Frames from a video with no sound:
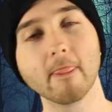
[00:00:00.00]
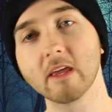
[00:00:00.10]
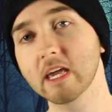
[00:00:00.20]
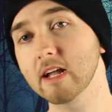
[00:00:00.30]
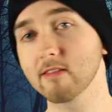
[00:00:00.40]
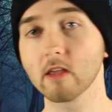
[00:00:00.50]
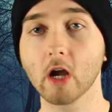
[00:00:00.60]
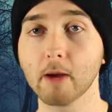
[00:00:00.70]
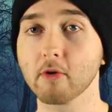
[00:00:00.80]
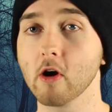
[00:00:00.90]
He gets in the
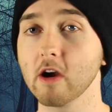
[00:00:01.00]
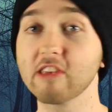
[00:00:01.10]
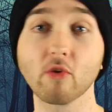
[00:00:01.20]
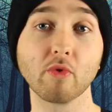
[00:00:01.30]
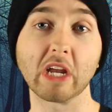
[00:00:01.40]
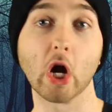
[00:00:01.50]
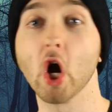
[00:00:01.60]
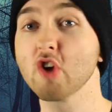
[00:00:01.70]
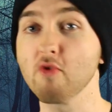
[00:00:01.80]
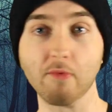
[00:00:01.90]
cop car, he's doing like
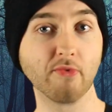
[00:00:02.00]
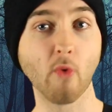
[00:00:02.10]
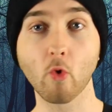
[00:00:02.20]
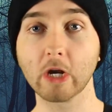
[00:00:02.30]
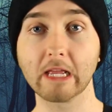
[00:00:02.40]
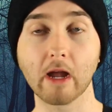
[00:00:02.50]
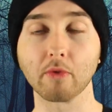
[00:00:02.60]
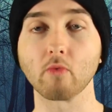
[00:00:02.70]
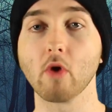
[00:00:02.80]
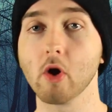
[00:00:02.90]
140
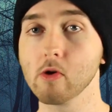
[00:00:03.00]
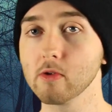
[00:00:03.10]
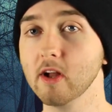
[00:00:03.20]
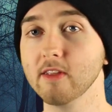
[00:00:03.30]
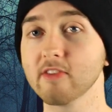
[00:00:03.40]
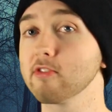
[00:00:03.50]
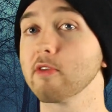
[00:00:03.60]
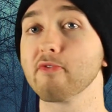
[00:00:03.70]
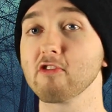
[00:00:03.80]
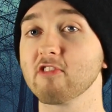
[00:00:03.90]
down the road. This is
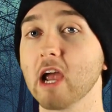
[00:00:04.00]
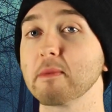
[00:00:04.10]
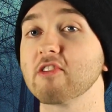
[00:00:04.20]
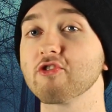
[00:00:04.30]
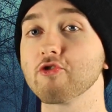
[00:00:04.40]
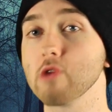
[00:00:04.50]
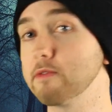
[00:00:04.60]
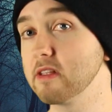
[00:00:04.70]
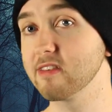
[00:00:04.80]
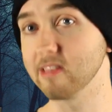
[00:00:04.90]
the first time he's
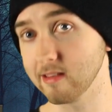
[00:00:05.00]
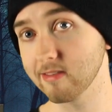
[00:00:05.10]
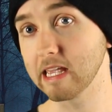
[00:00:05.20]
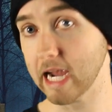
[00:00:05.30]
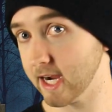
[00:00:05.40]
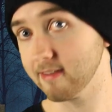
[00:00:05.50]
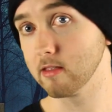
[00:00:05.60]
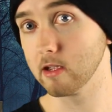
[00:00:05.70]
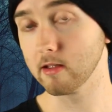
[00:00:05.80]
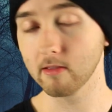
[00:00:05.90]
driven since the
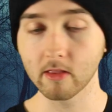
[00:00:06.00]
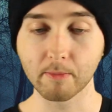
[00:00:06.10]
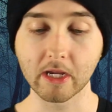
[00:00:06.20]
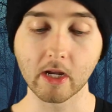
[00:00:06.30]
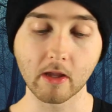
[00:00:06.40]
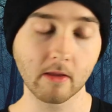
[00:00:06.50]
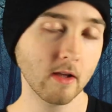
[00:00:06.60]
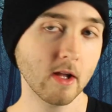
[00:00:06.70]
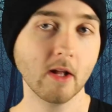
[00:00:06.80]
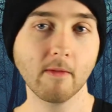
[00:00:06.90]
accident in the beginning.
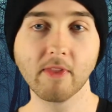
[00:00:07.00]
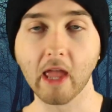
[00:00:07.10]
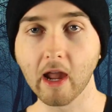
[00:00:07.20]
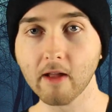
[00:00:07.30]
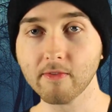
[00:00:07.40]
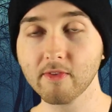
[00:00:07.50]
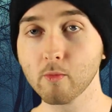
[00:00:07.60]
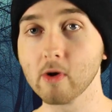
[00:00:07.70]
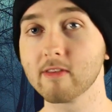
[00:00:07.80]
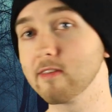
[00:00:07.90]
And
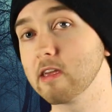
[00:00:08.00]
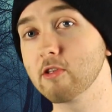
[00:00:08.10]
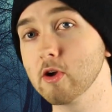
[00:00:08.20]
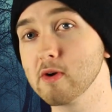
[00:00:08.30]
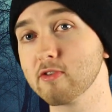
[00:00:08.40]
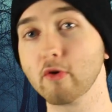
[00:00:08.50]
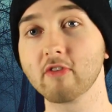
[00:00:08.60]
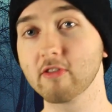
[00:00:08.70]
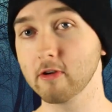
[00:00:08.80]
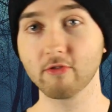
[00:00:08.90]
what does he do as soon as
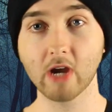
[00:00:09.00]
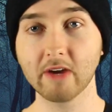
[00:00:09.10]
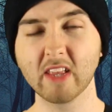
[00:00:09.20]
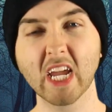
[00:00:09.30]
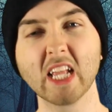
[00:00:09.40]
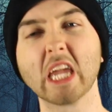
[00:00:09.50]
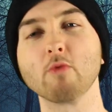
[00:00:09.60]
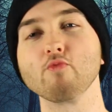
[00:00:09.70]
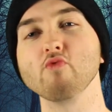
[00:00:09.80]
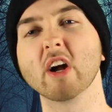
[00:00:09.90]
he starts driving again? He
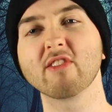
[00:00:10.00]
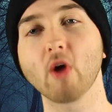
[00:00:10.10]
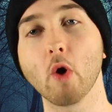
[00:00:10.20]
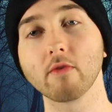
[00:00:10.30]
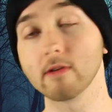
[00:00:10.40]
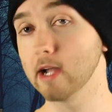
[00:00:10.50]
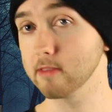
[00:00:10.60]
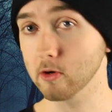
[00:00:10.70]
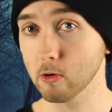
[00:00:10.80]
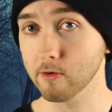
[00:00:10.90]
runs over, not
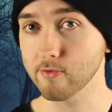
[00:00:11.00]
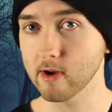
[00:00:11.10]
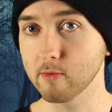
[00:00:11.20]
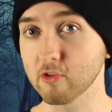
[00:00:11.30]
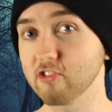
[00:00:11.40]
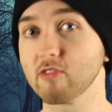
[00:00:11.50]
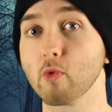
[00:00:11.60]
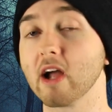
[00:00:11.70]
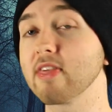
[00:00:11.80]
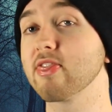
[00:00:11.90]
the girlfriend, which is
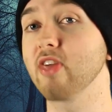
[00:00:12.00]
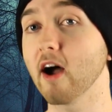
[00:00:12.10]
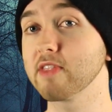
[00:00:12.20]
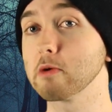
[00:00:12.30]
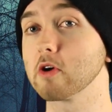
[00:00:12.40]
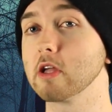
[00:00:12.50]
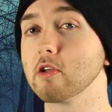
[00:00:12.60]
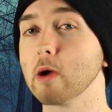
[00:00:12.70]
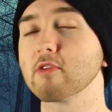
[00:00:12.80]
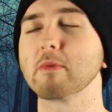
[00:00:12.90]
what I thought they were going to
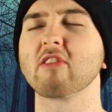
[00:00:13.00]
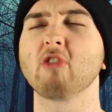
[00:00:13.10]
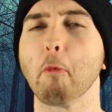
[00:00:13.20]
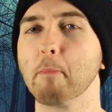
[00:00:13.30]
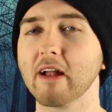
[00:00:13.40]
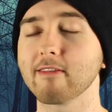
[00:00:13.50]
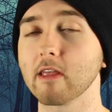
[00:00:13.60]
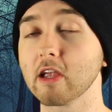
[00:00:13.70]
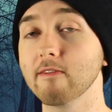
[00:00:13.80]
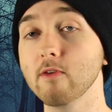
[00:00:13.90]
do. I was going to be so pissed.
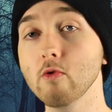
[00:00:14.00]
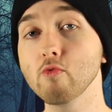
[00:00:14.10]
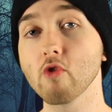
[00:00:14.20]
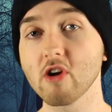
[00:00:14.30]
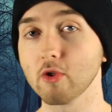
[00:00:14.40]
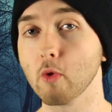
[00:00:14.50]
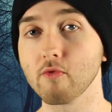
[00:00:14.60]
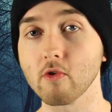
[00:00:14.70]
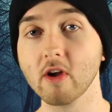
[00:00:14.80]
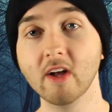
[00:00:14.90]
Like, if you run
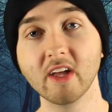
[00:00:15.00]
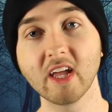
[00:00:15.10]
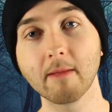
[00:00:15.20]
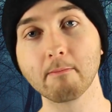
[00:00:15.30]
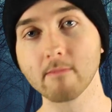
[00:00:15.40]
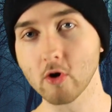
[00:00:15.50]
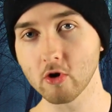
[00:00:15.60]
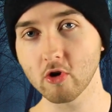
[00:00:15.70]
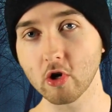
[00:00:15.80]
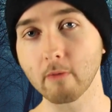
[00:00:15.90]
over and
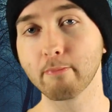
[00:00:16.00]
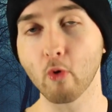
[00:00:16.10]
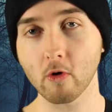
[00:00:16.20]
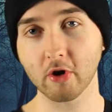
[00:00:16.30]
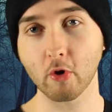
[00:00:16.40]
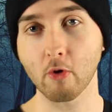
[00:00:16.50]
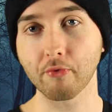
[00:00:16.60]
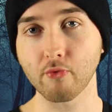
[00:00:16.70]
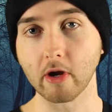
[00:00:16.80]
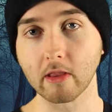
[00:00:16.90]
murder your poor
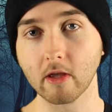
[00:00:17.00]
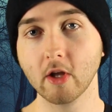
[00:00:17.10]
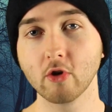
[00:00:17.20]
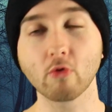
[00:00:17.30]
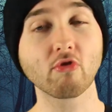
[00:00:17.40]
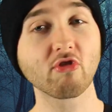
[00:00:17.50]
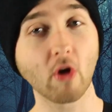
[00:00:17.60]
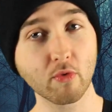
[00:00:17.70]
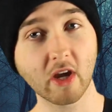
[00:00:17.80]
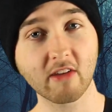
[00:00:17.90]
girlfriend, who's
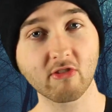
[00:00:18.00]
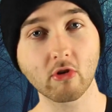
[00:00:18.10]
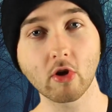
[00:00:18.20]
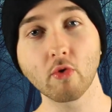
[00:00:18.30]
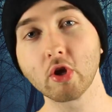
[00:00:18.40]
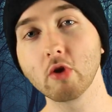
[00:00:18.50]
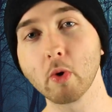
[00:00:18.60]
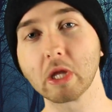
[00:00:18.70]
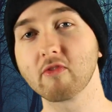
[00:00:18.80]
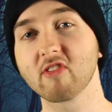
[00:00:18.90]
so nice to you, and you
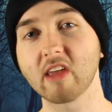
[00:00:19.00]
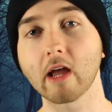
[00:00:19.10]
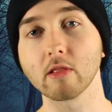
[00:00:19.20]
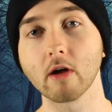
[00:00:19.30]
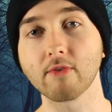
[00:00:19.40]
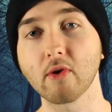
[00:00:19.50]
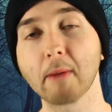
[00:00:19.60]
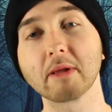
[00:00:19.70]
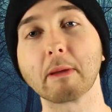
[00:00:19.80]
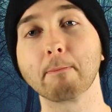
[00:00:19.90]
won't even say I love you,
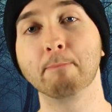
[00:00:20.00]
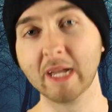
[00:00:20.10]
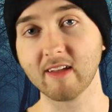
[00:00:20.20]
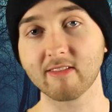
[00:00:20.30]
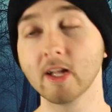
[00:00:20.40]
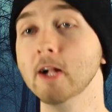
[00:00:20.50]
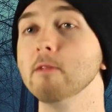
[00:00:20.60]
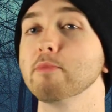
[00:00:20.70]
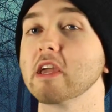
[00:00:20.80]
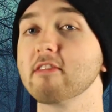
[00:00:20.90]
I'm going to be pissed.
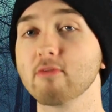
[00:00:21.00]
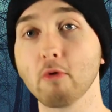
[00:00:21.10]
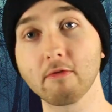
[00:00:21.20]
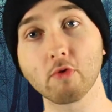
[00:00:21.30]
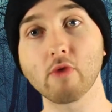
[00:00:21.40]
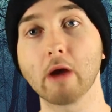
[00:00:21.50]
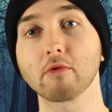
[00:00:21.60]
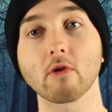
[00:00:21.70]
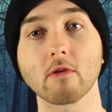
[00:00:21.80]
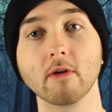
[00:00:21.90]
But he swerves
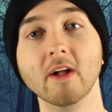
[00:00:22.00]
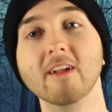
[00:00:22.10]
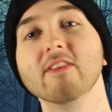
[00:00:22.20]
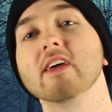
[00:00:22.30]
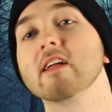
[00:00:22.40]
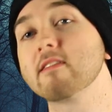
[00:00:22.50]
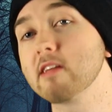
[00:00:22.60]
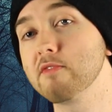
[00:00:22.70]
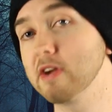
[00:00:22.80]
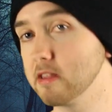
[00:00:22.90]
around her, and
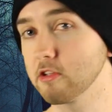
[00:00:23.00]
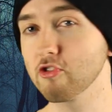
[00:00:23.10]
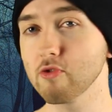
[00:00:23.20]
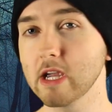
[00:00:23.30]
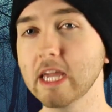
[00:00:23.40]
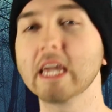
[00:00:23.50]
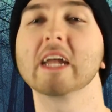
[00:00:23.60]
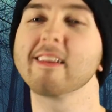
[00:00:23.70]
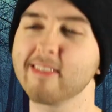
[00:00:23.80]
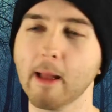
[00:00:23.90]
instead of hitting the tree, he
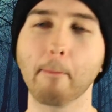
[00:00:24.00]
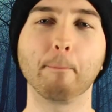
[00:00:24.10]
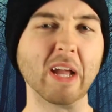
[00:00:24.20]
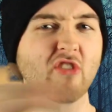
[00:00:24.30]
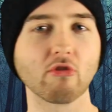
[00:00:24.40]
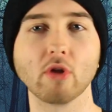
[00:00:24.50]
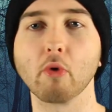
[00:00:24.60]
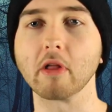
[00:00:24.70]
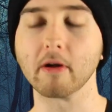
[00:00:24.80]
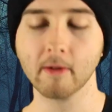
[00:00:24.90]
hits that bitch
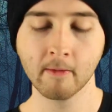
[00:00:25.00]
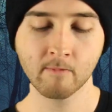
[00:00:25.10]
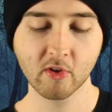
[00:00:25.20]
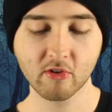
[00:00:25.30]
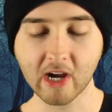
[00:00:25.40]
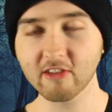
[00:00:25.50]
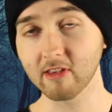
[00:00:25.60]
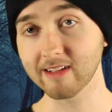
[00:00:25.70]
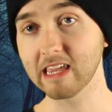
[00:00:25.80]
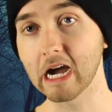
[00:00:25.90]
Lola. So I just
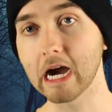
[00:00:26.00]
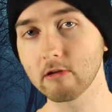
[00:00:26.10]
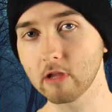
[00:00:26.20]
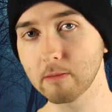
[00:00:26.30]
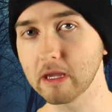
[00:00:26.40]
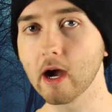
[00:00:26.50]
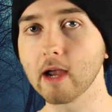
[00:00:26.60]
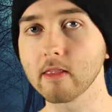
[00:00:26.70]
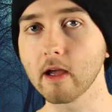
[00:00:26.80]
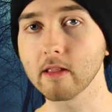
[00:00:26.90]
like the irony
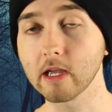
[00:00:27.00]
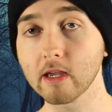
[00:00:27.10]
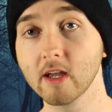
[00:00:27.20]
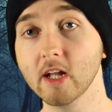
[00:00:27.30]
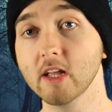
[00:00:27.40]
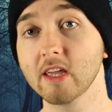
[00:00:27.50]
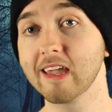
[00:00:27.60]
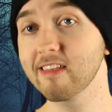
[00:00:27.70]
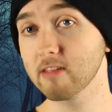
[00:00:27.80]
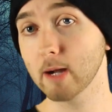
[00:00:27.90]
behind that. Like,
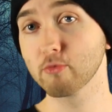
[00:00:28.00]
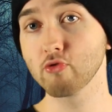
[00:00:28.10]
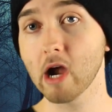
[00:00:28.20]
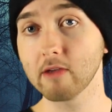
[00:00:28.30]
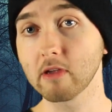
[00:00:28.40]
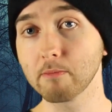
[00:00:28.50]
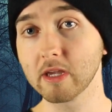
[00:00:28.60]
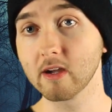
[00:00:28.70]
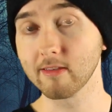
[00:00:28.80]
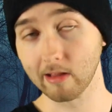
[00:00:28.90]
he stopped driving
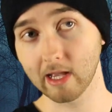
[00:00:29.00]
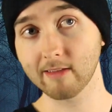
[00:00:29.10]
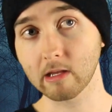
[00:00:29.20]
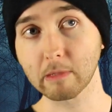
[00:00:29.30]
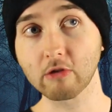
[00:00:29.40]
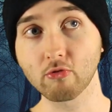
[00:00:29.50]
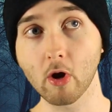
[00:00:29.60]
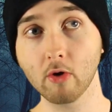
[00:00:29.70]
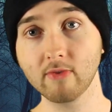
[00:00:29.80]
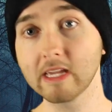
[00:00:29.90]
because the last time he
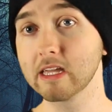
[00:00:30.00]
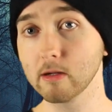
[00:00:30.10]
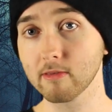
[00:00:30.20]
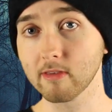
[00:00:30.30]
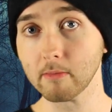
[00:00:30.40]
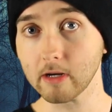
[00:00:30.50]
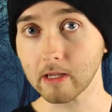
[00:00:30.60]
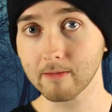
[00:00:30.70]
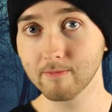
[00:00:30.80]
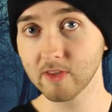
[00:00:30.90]
drove, he killed
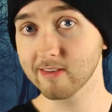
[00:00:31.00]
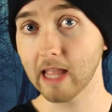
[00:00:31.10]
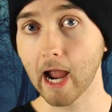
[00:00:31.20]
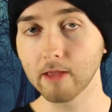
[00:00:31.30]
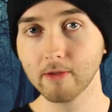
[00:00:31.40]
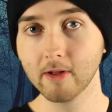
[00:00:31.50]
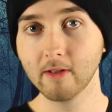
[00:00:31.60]
somebody, his dad.